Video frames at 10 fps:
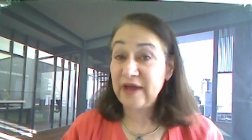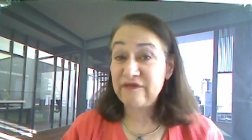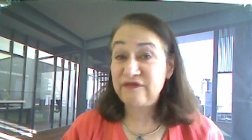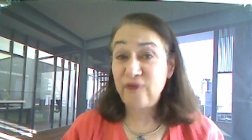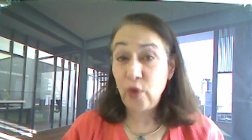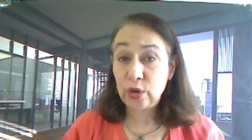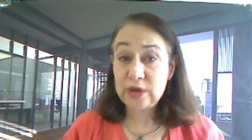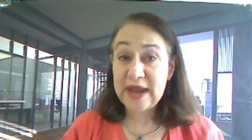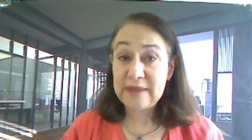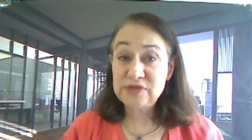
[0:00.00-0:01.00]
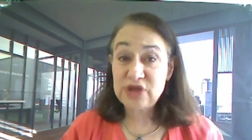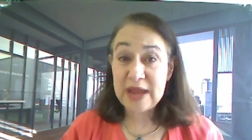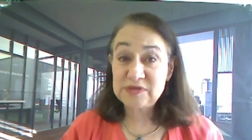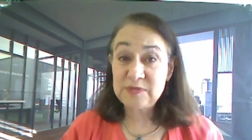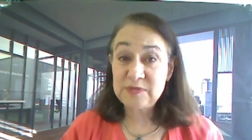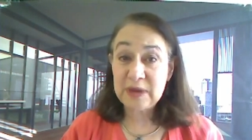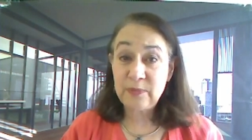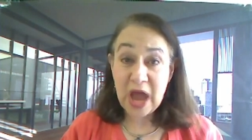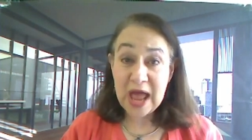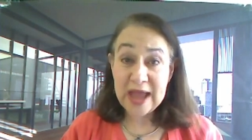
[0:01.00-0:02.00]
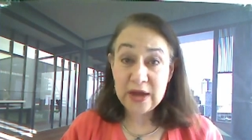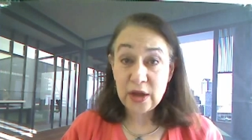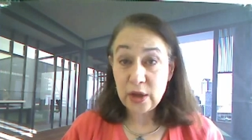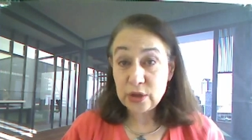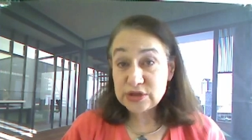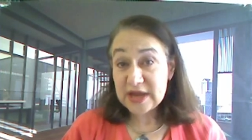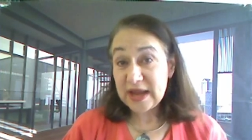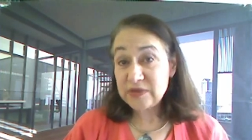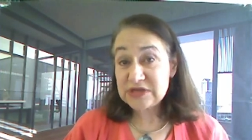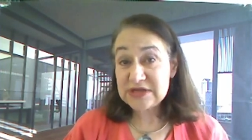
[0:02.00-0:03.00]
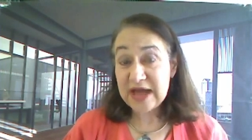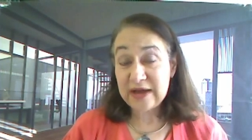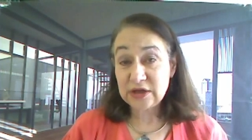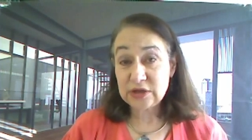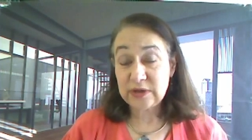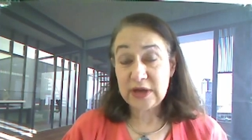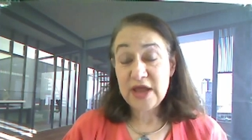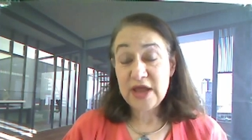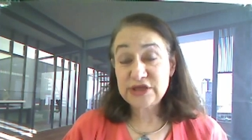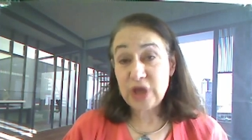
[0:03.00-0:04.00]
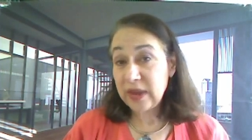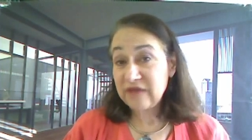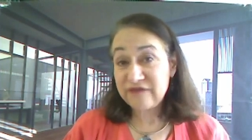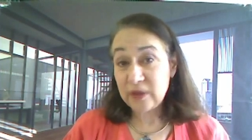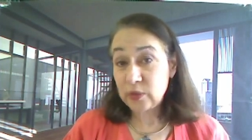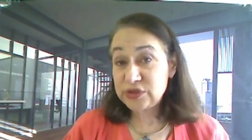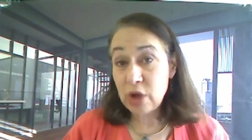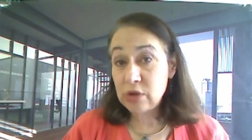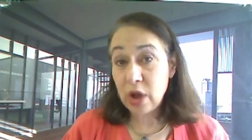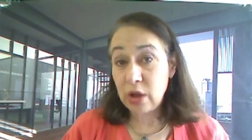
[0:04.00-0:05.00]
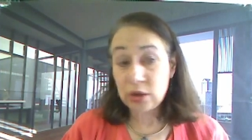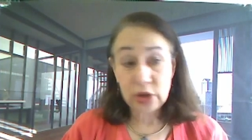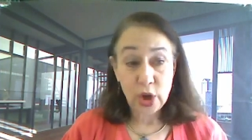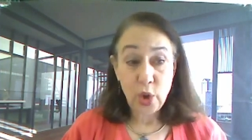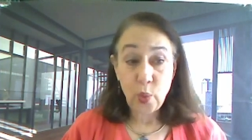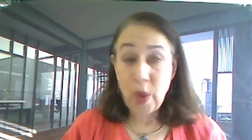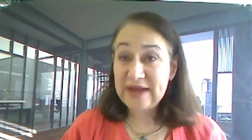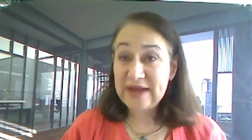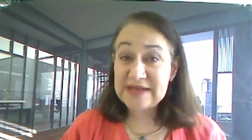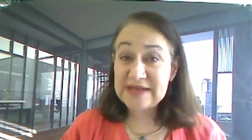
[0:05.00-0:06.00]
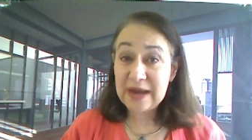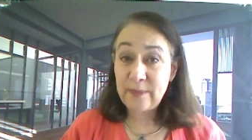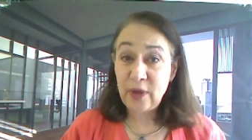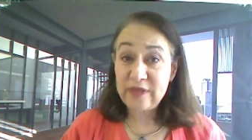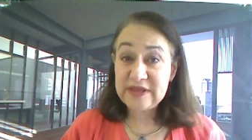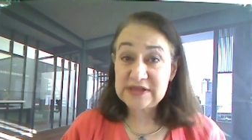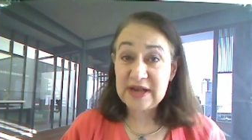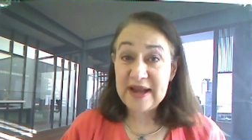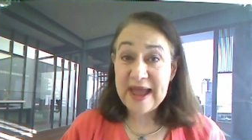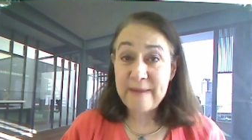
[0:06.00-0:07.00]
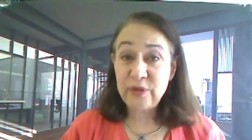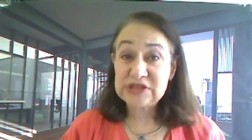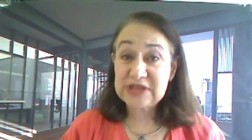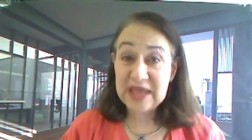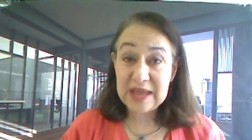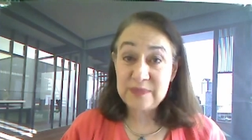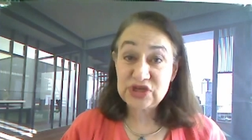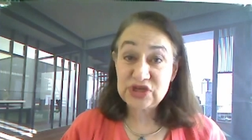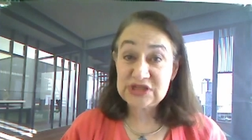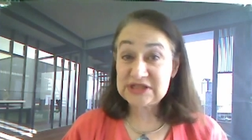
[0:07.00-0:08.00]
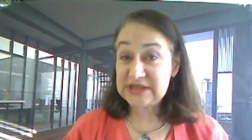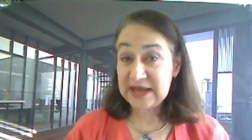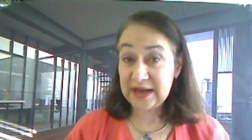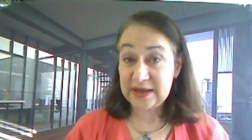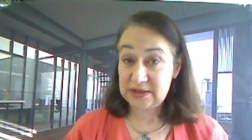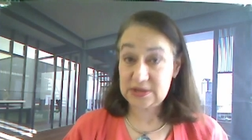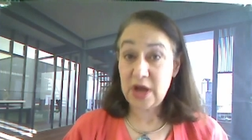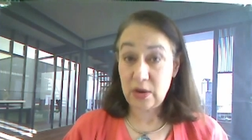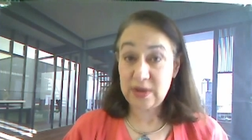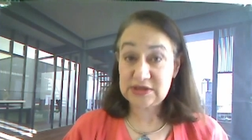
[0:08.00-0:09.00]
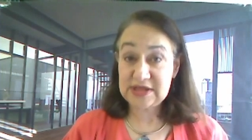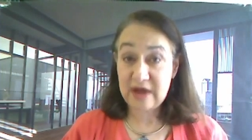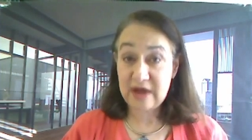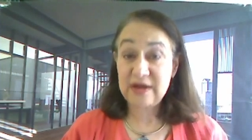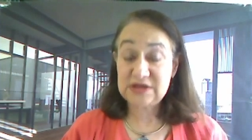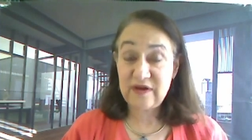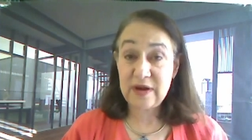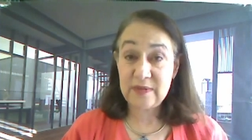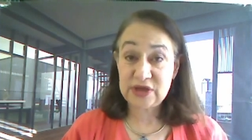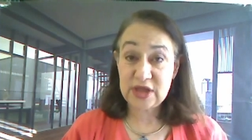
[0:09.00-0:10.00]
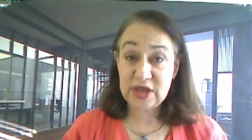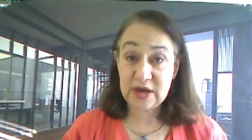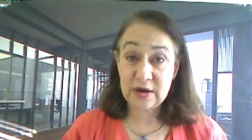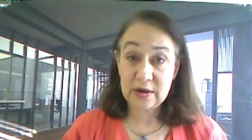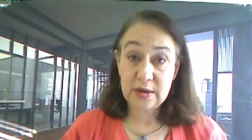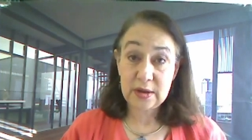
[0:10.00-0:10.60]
a fool named James McBride who said he was entitled to it. So if there was no gold, why did they set up all these elaborate schemes to steal it? No, it's there. It's very much there.